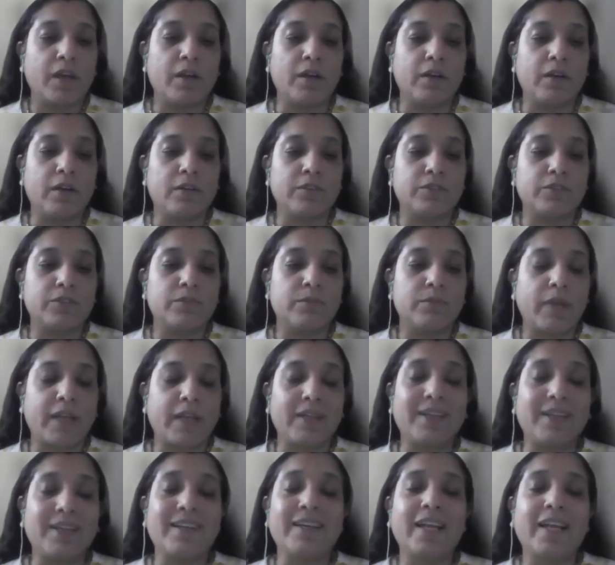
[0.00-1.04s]

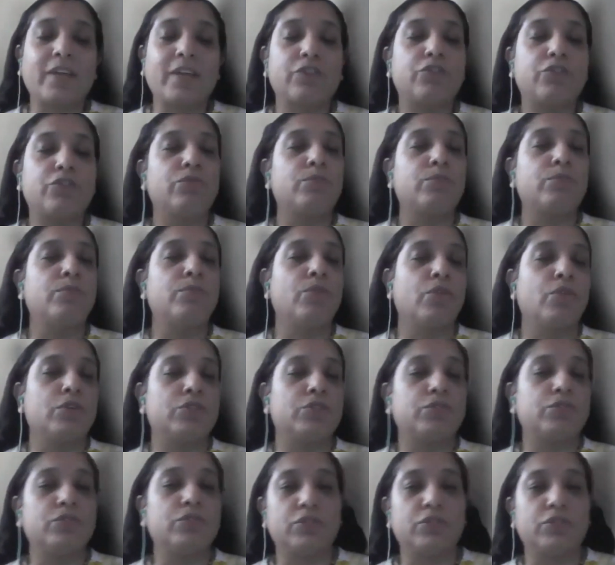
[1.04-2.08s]
and connects you more
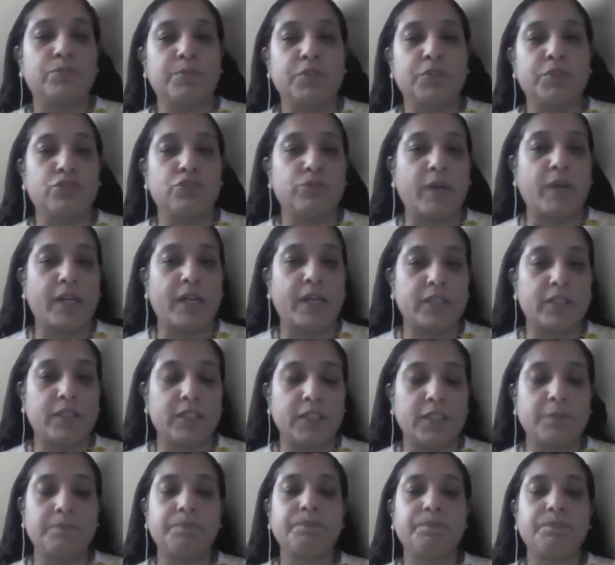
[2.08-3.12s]
to the
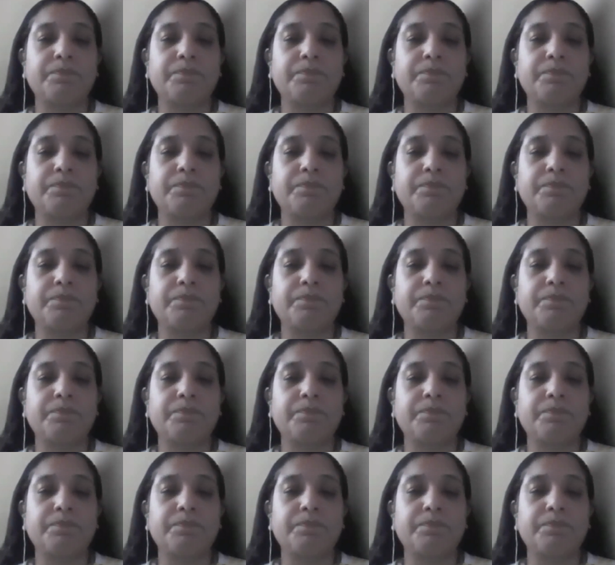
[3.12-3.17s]
spirituality,